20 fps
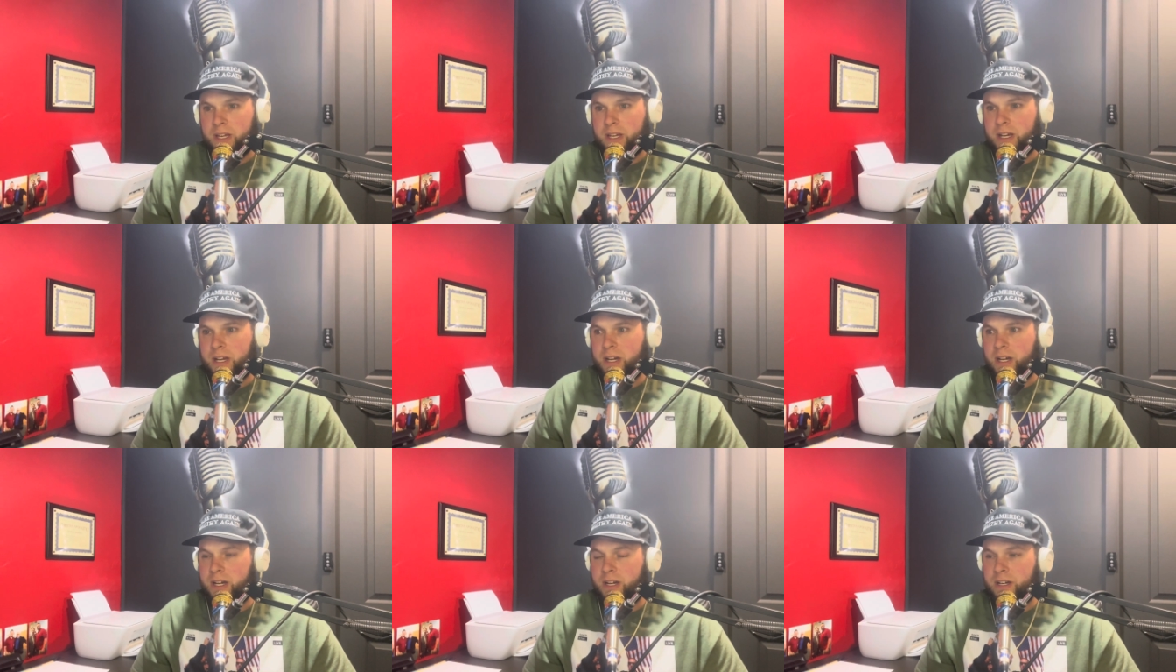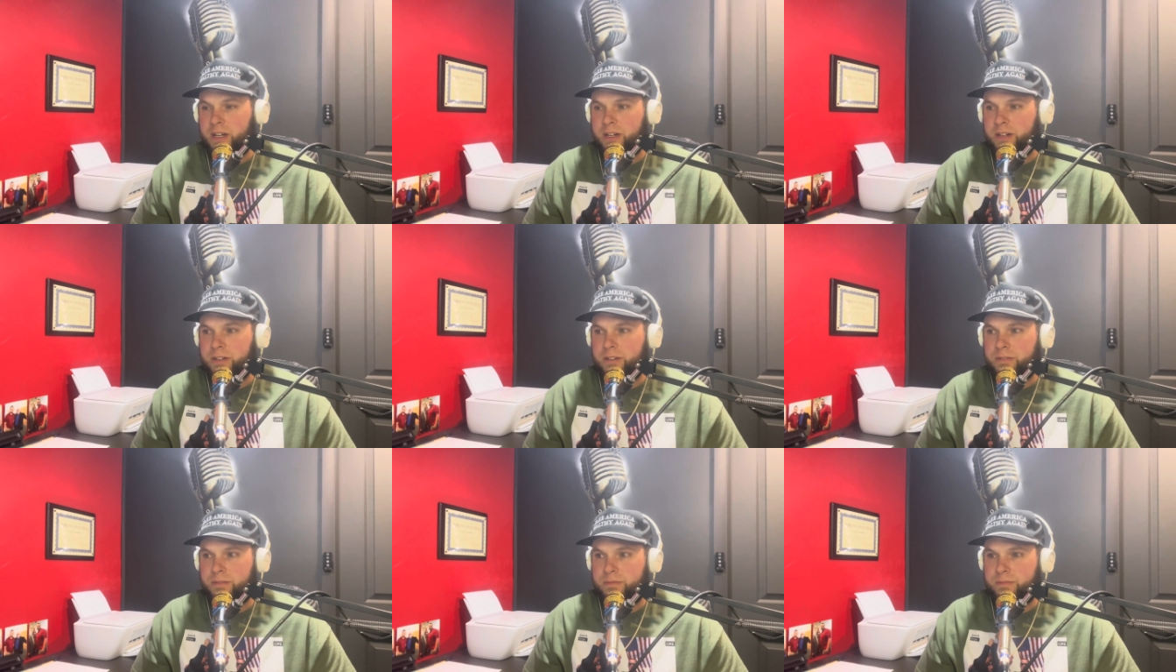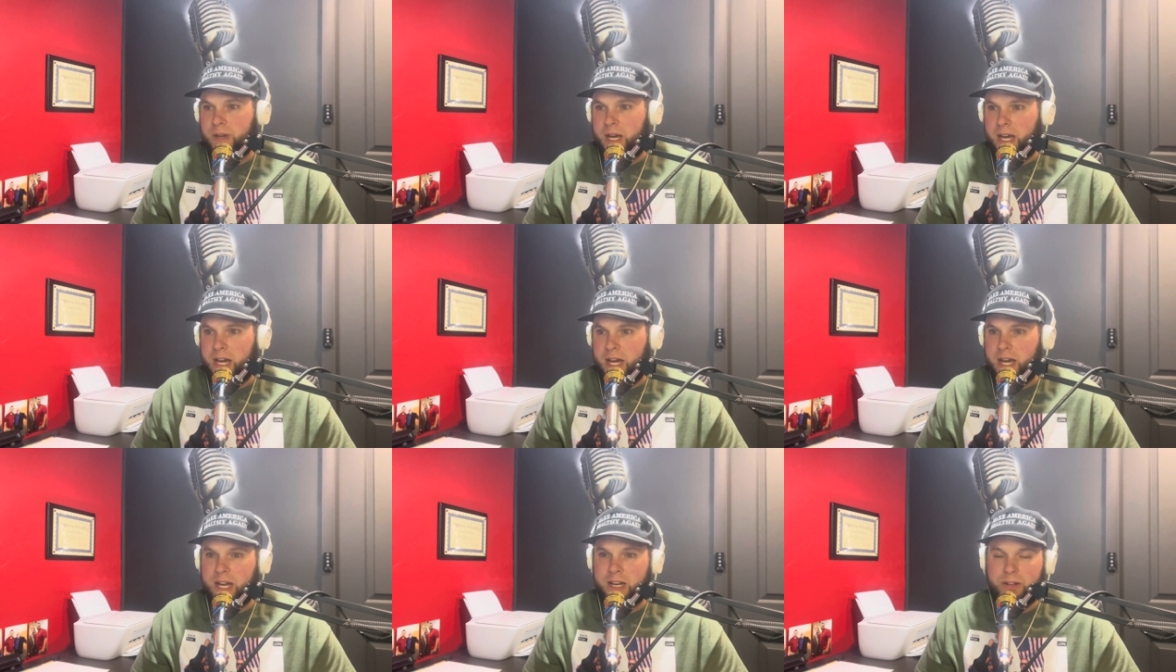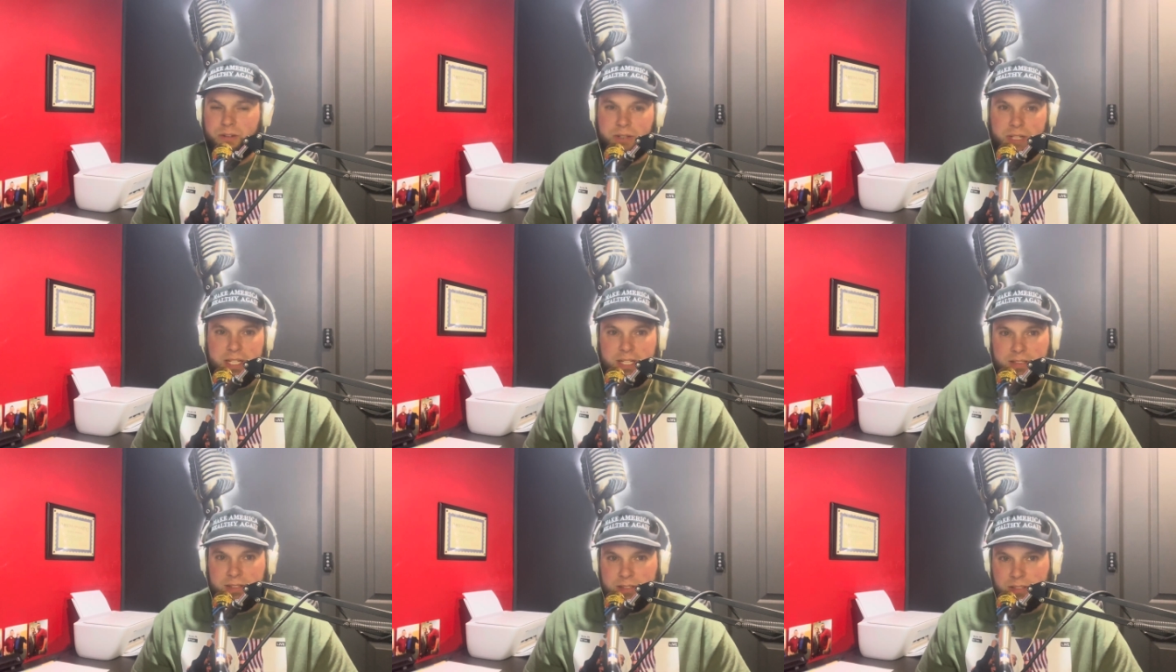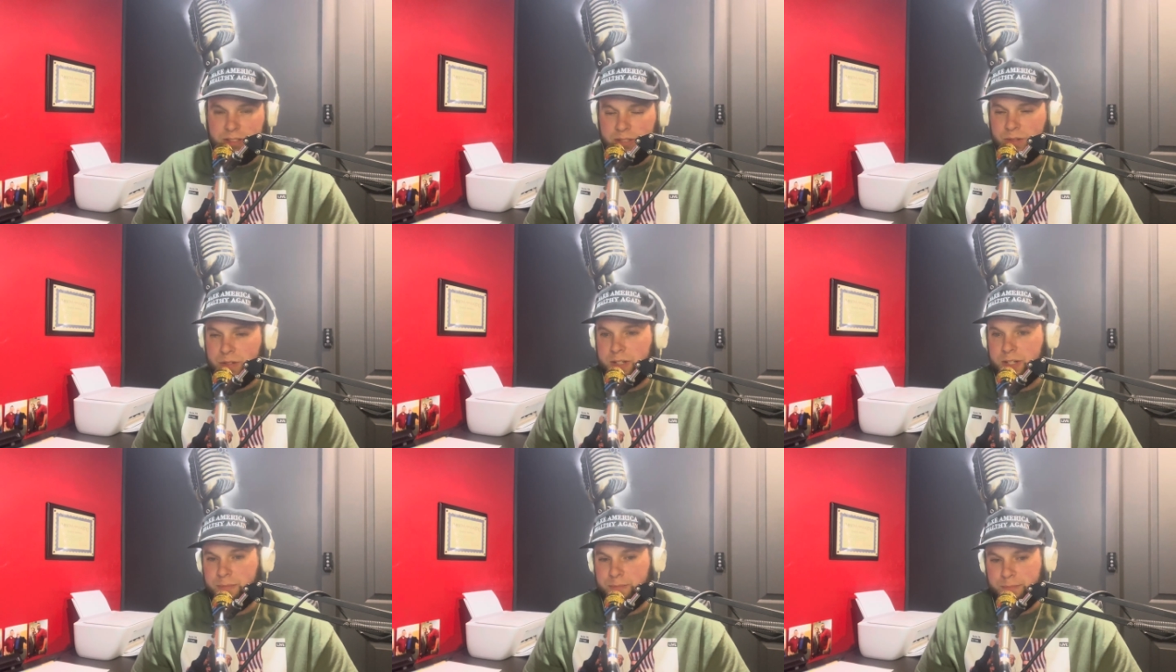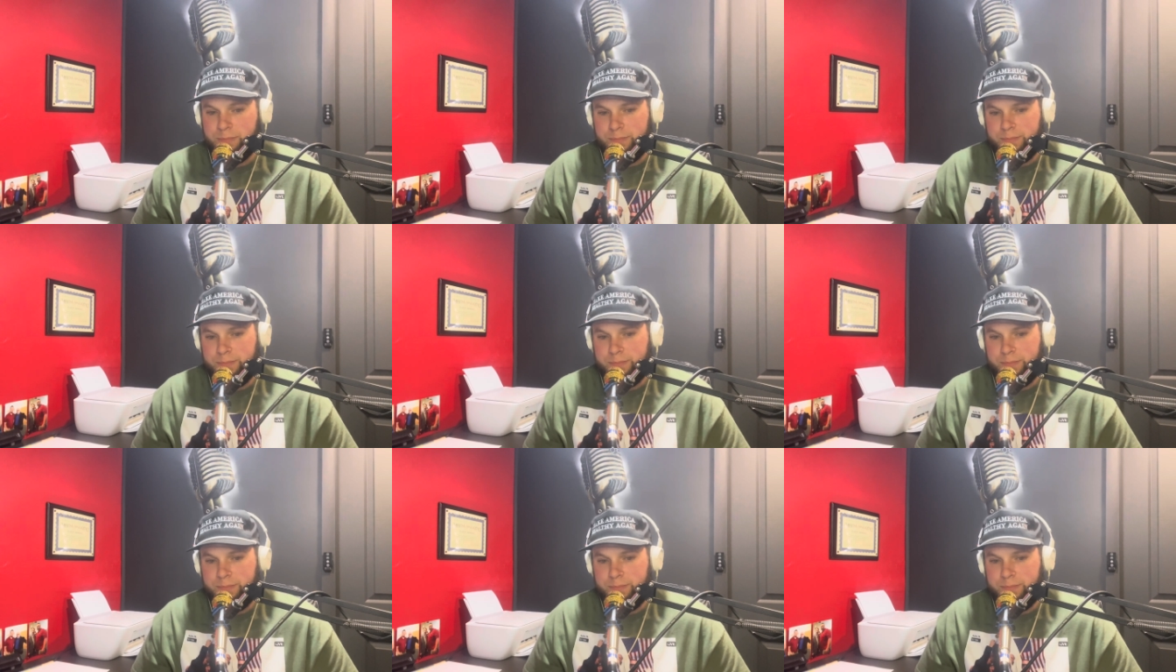Um, I don't need to do it.